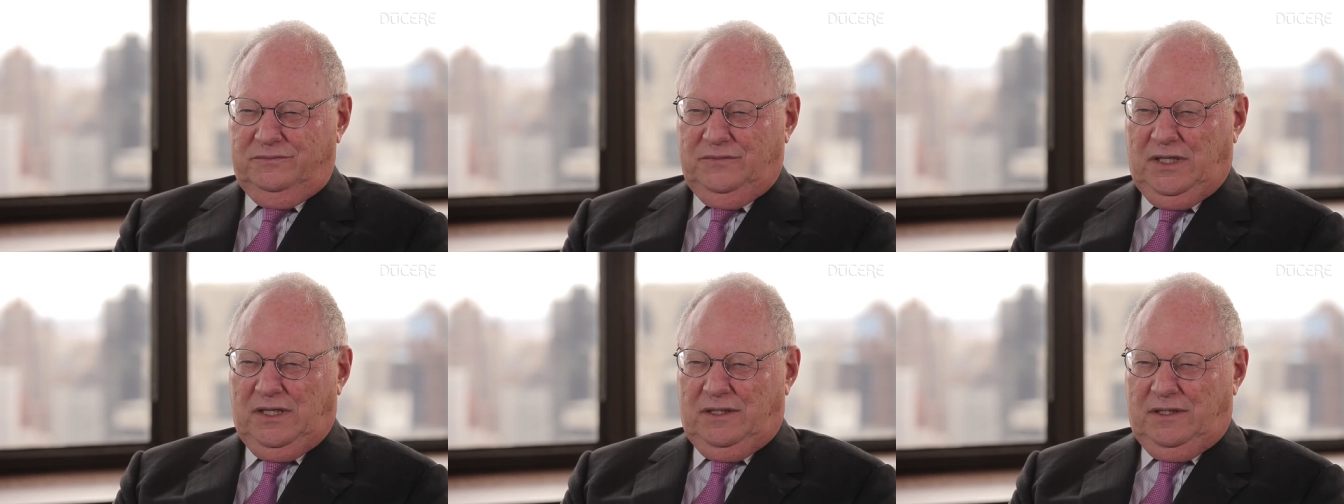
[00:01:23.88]

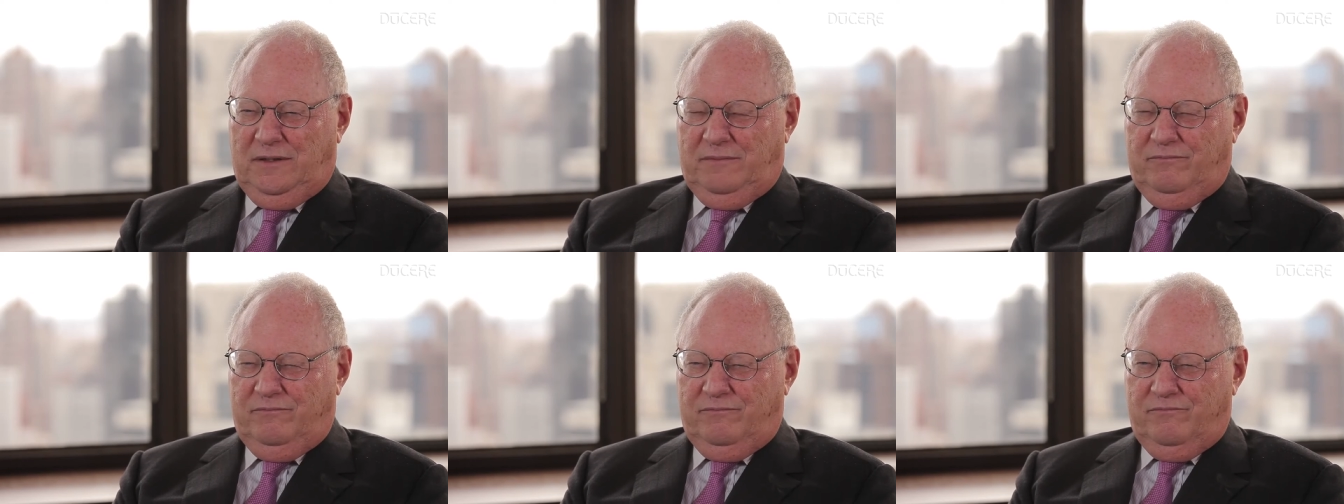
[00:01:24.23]
Uh,
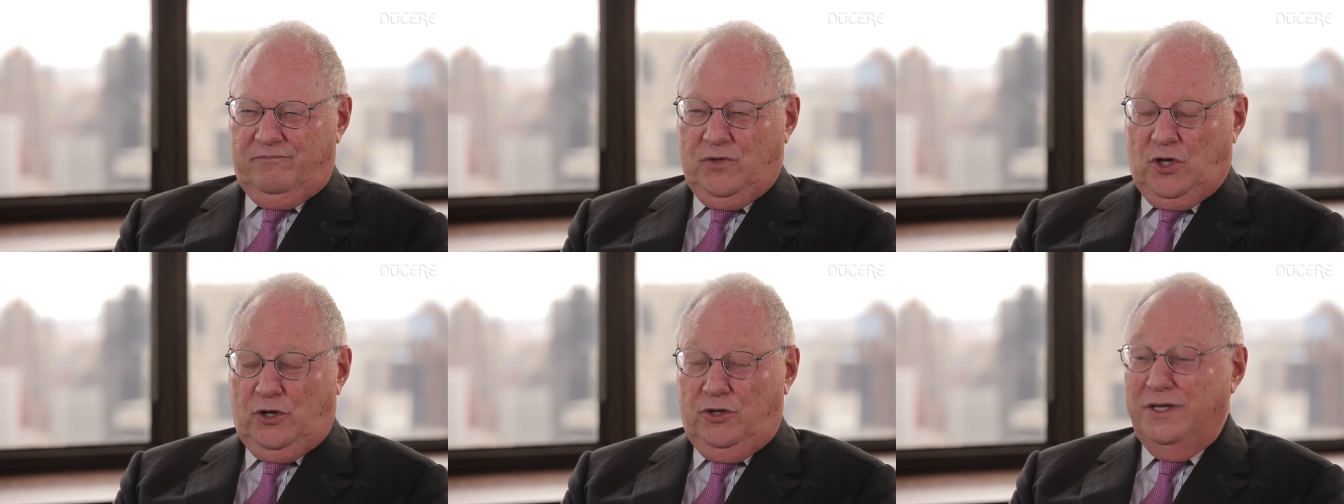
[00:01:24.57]

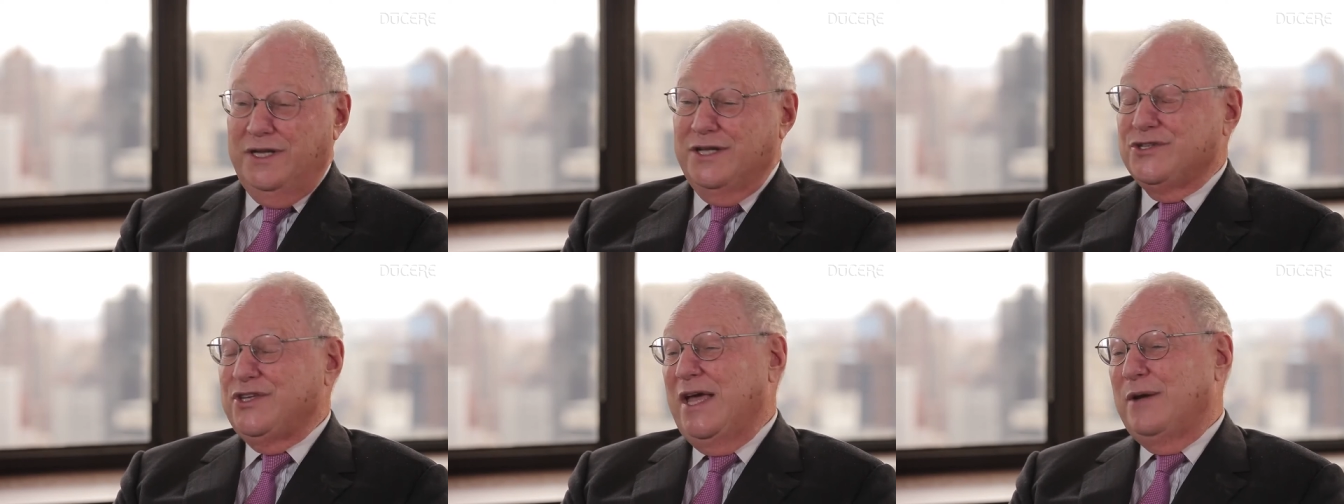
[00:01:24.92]
a good
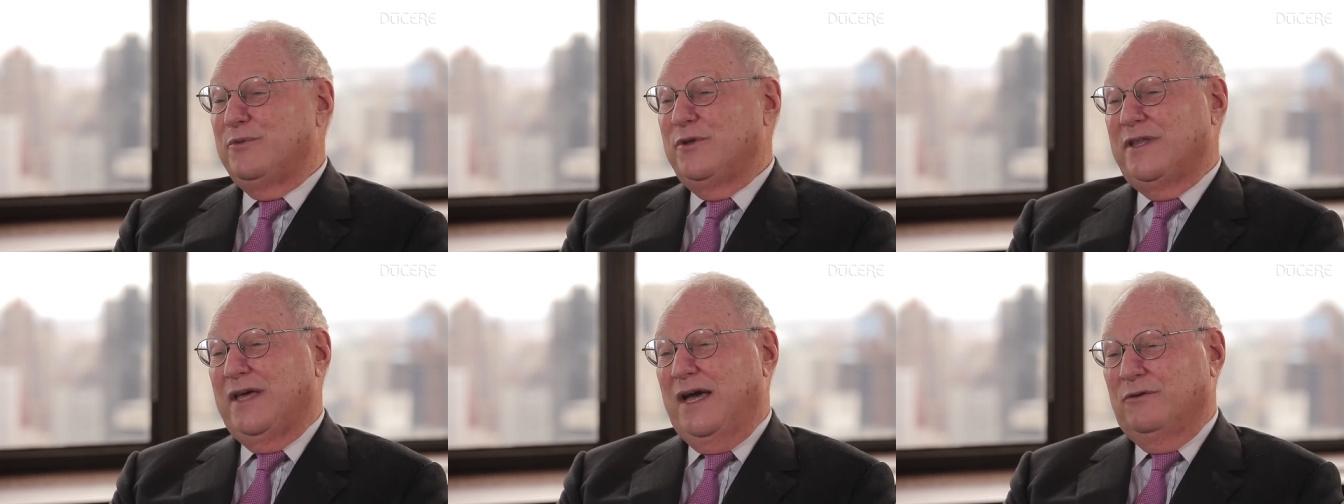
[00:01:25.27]

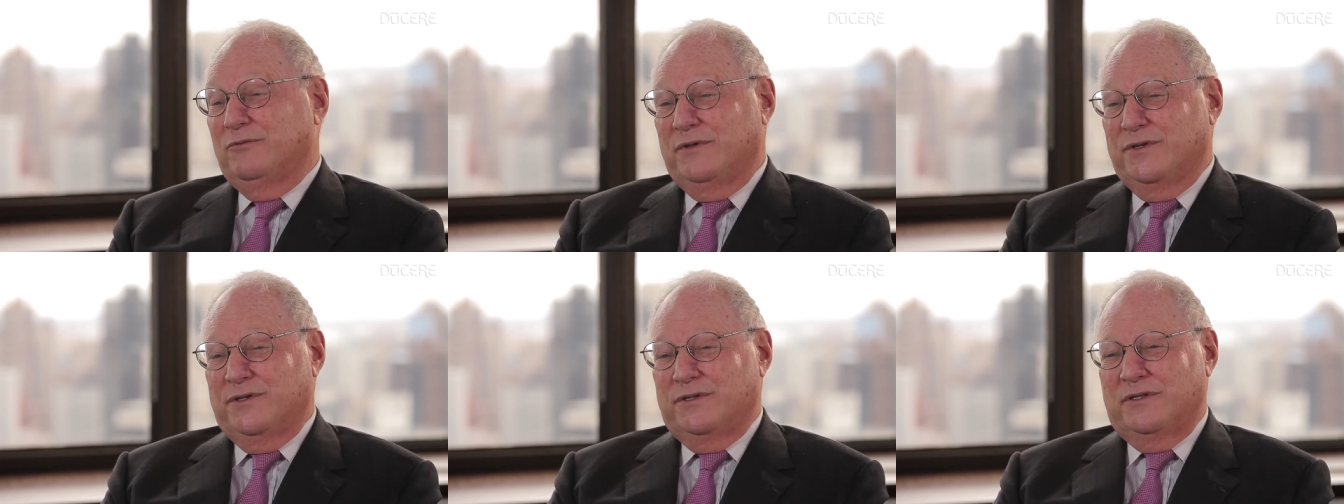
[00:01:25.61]
example of that
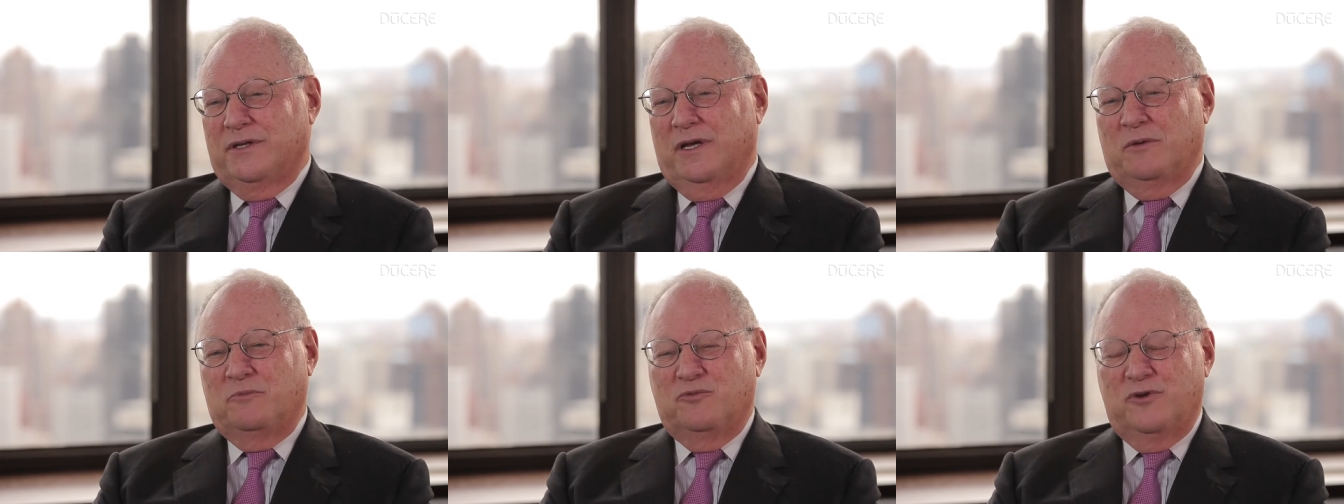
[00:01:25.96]
was
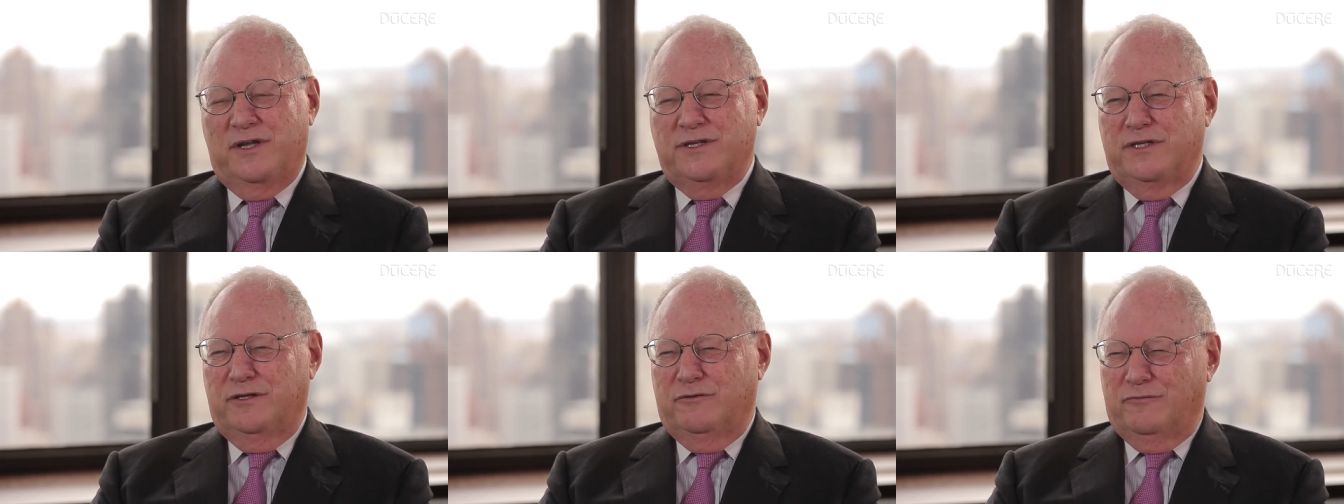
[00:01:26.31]
uh,
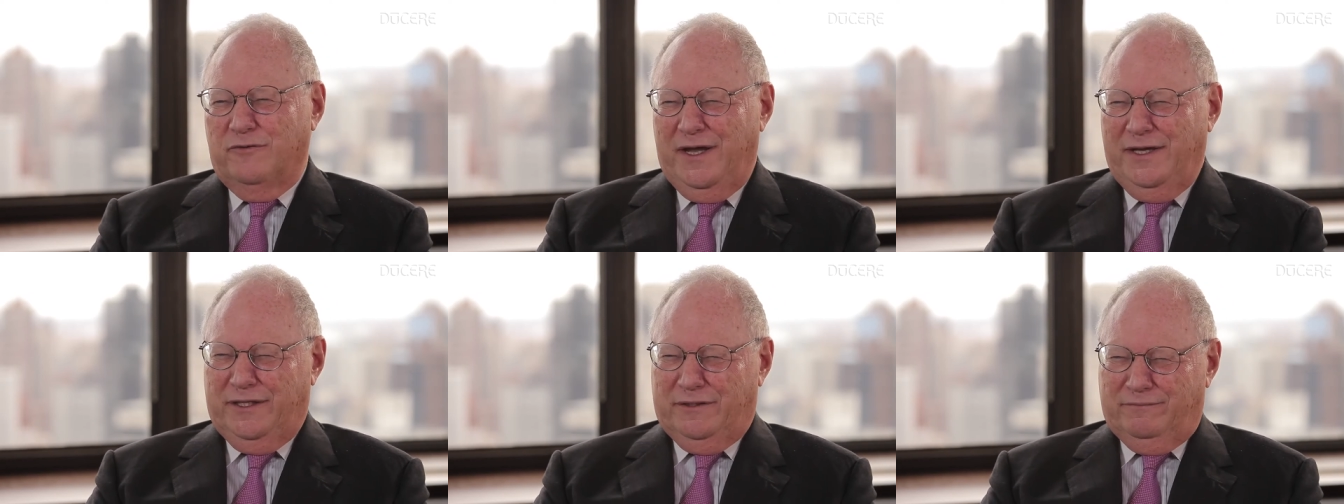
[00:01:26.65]
President
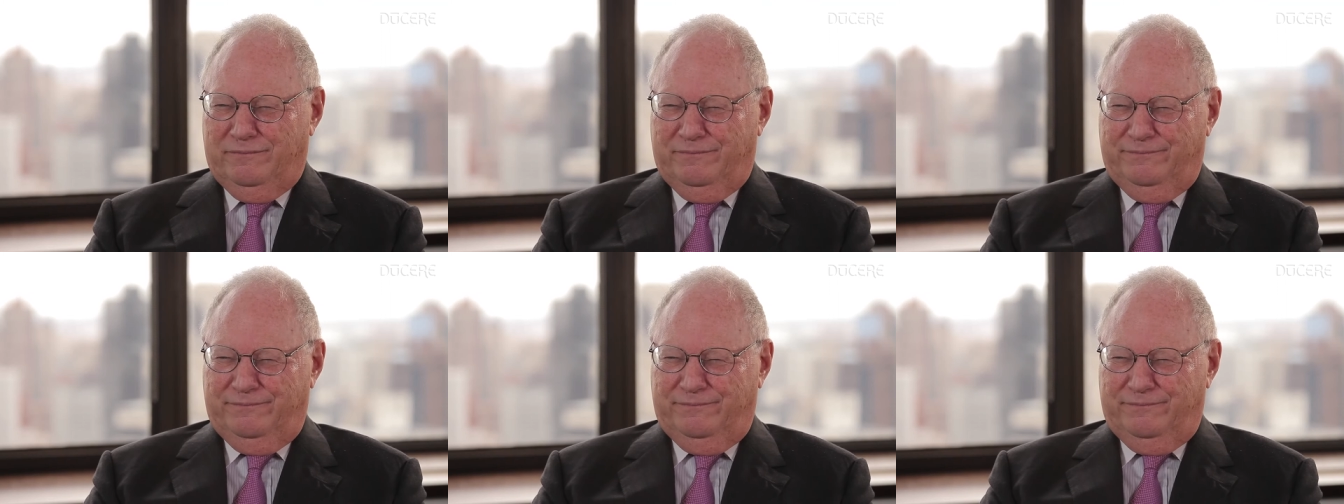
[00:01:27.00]
Reagan.